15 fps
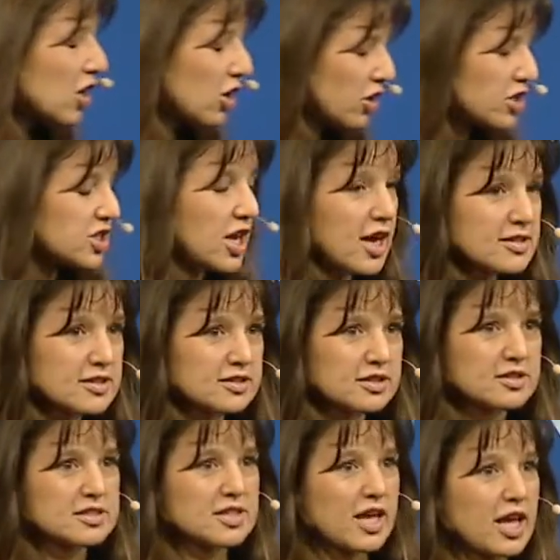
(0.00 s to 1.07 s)
Kurdish accent
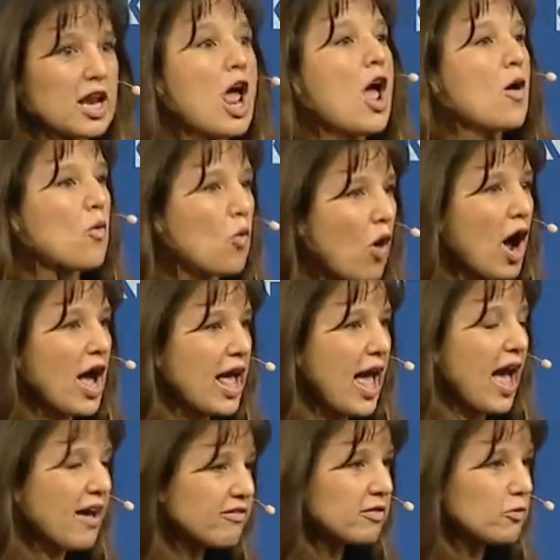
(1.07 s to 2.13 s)
and said, why
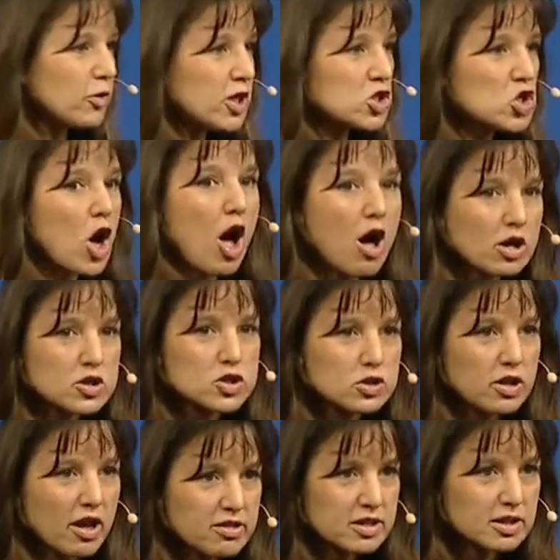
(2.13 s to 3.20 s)
haven't we talked
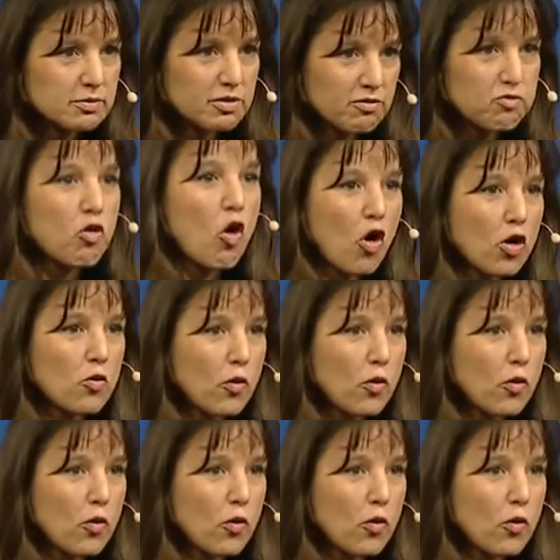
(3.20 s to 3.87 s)
together before?